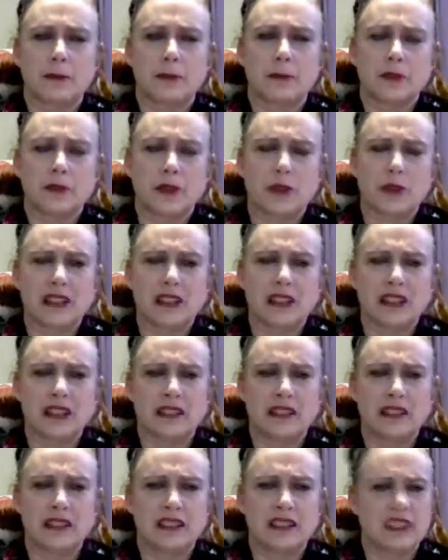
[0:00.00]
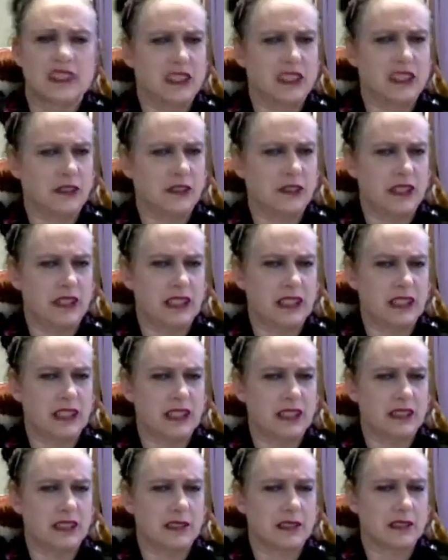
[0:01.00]
training
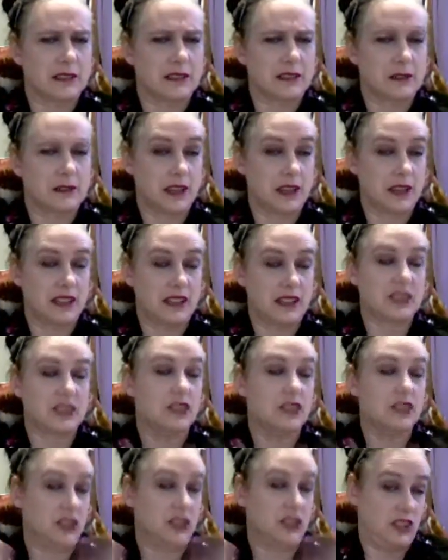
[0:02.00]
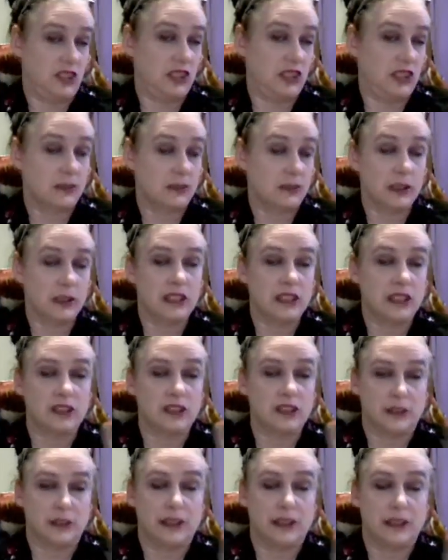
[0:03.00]
series. Okay, it's
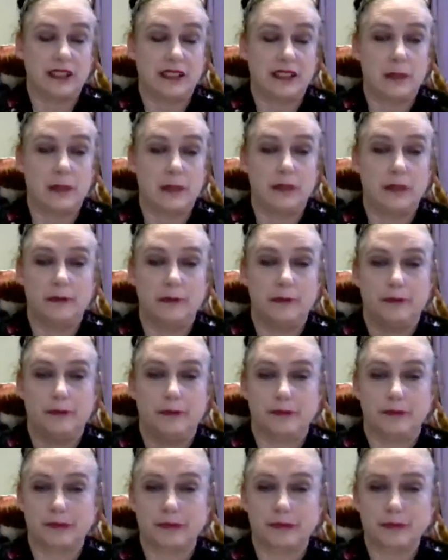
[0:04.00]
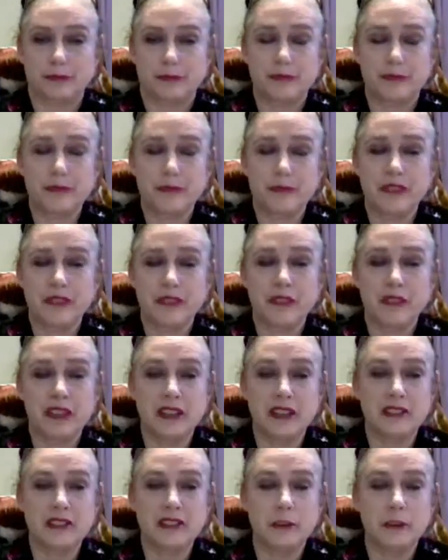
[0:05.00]
just one example. Okay,
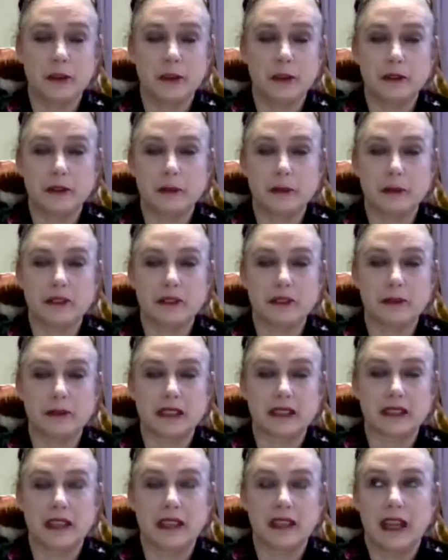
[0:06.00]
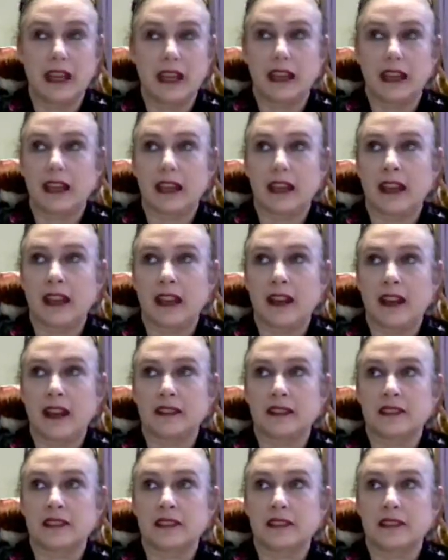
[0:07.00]
so you partner up with somebody
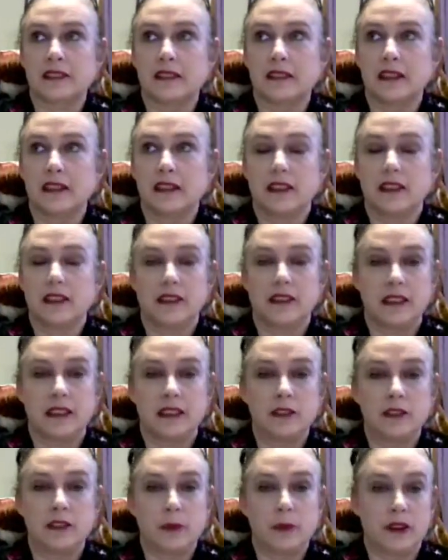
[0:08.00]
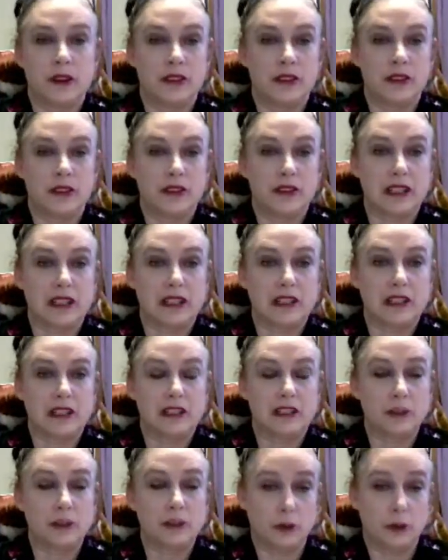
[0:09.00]
and they do part of the training
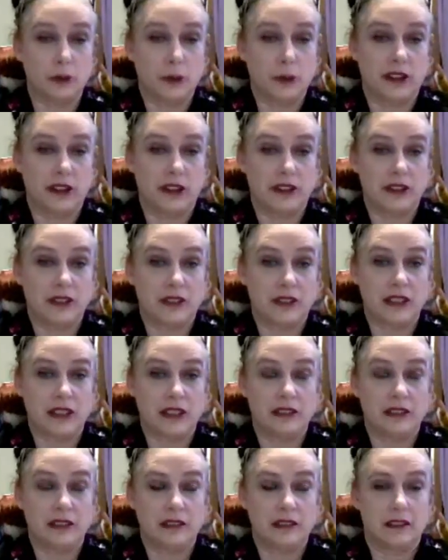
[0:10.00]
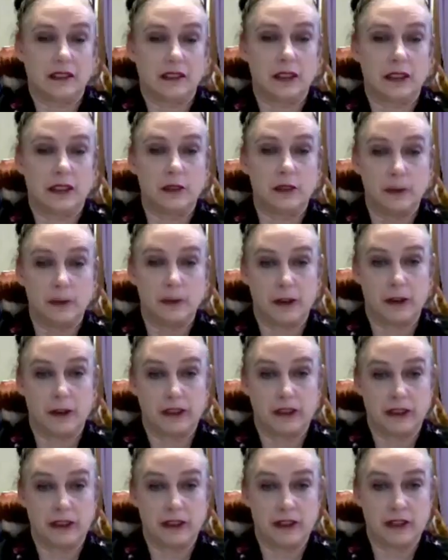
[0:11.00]
and you do part of the training. They do the part
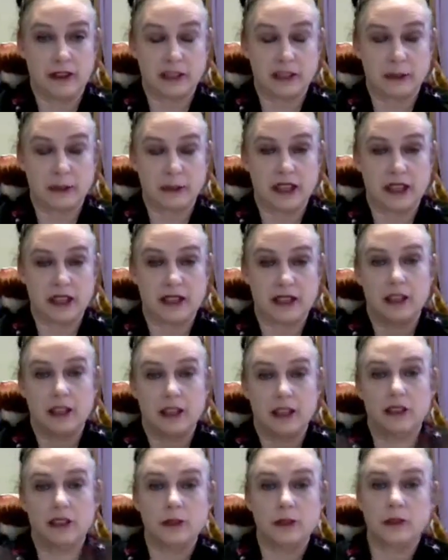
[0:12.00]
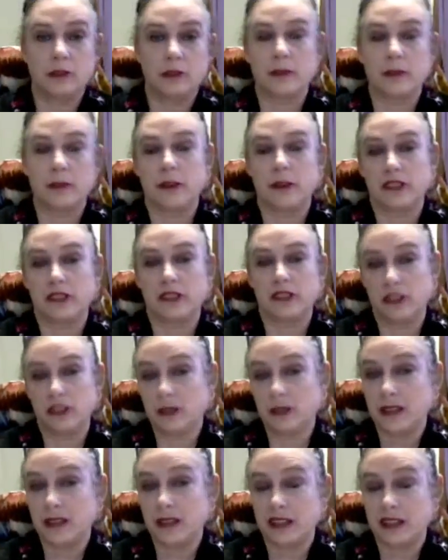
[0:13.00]
that they're expert at, you do the part that
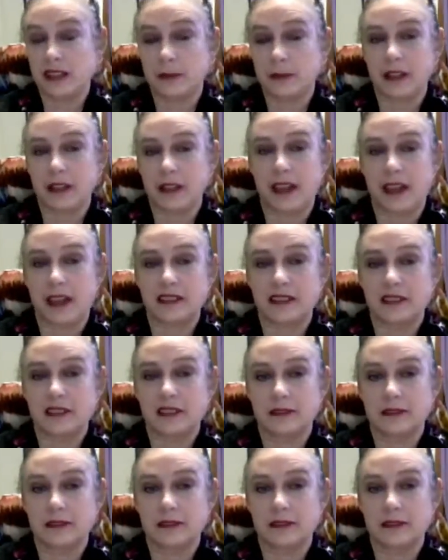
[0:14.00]
you're expert at.